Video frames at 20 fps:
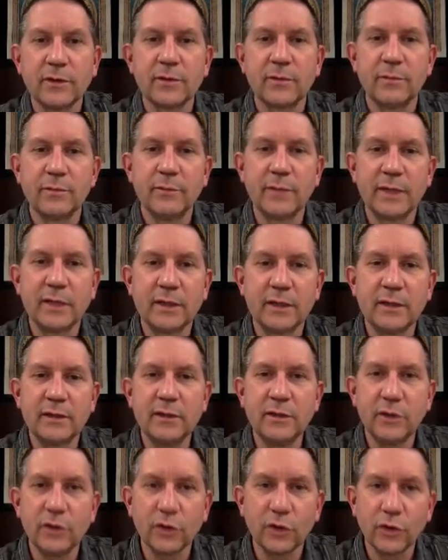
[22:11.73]

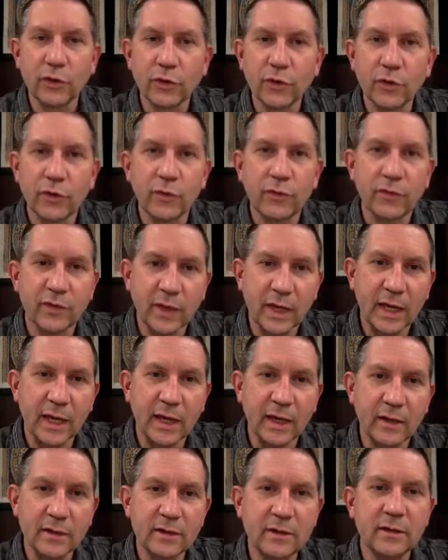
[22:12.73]
min,
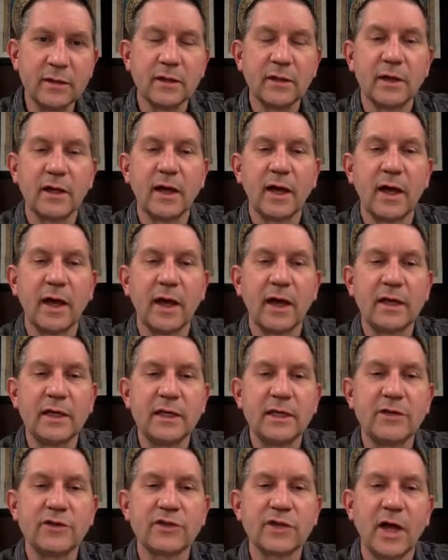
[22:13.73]
than,
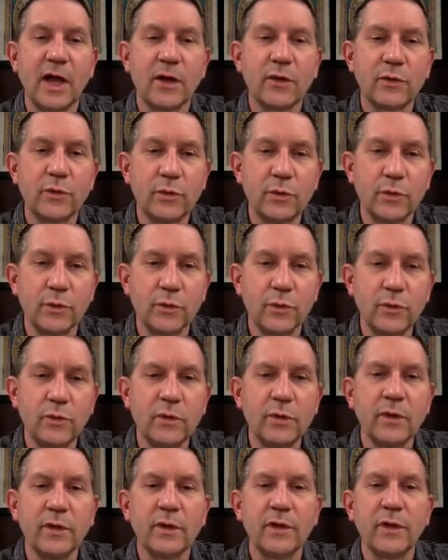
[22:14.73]
ha'ish
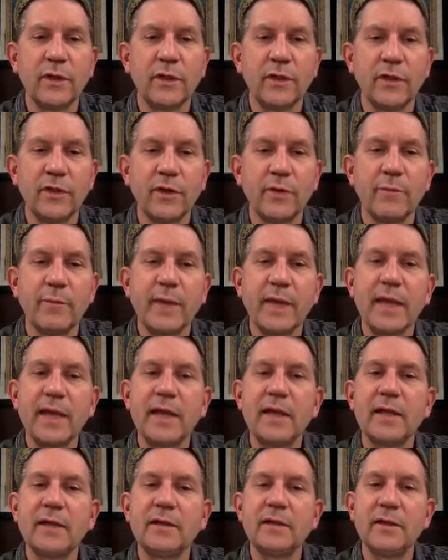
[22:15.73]
hahu, the
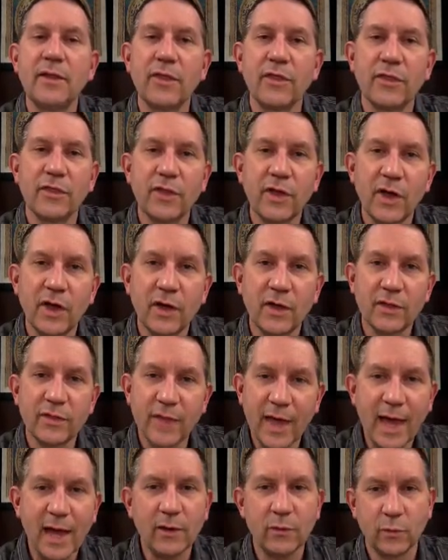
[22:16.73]
man,
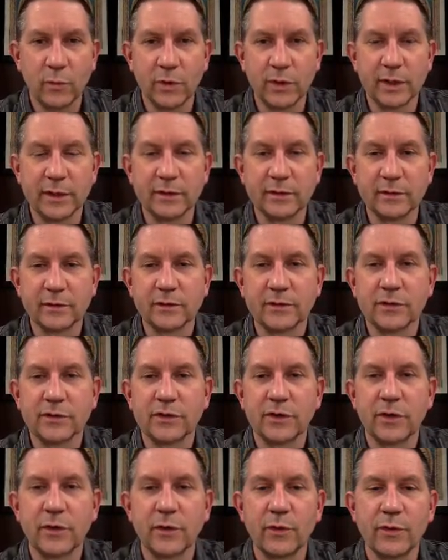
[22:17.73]
that one.
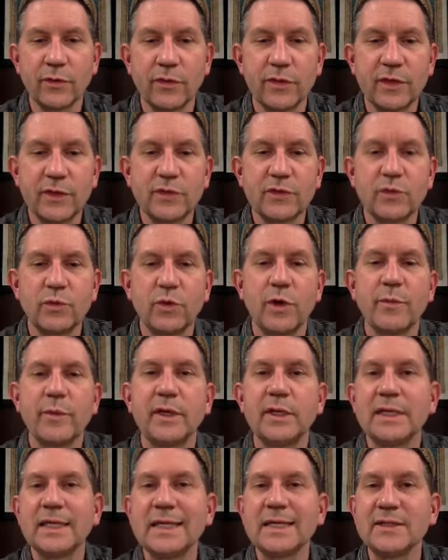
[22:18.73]
So this
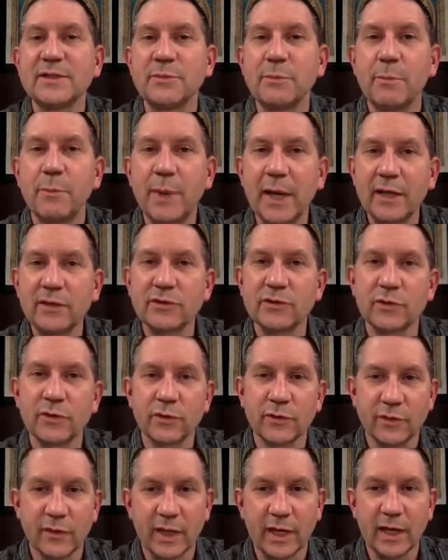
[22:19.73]
woman is
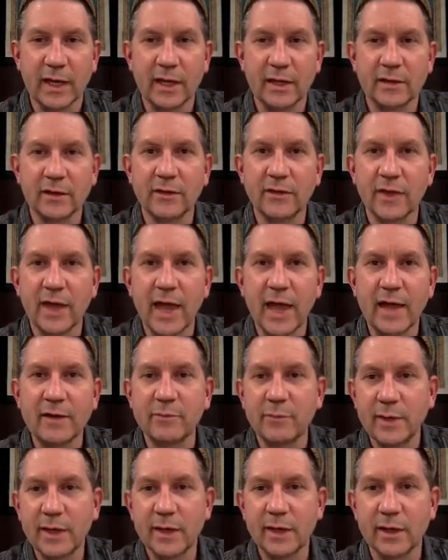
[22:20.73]
better than
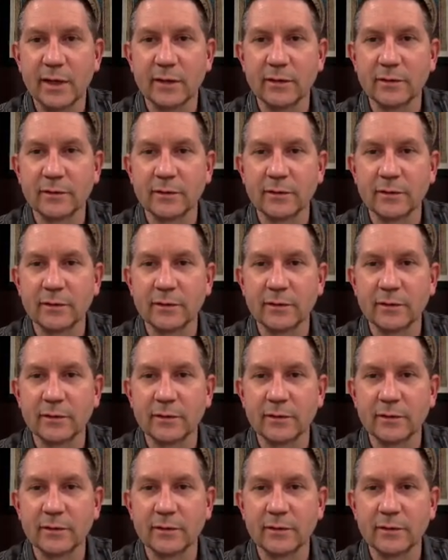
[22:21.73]
that man.